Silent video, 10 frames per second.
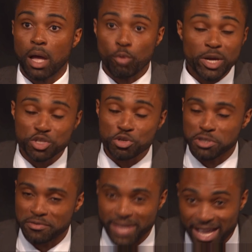I'm always
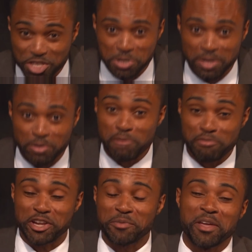short of cash, so you're
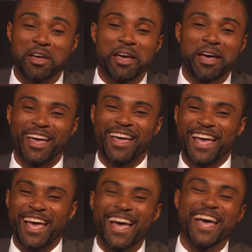offering.
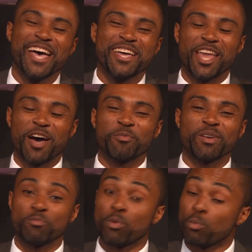No,
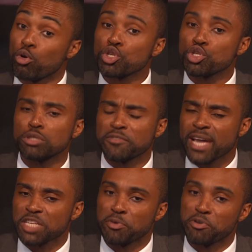we're all short of
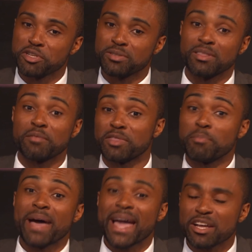cash because the
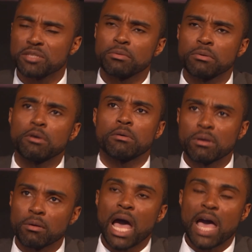banks
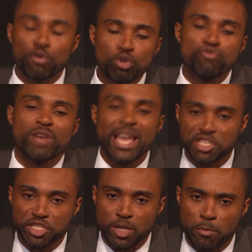have a good
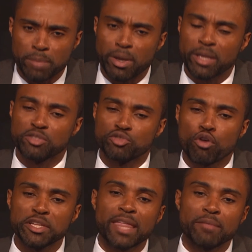relationship with them, but trying to get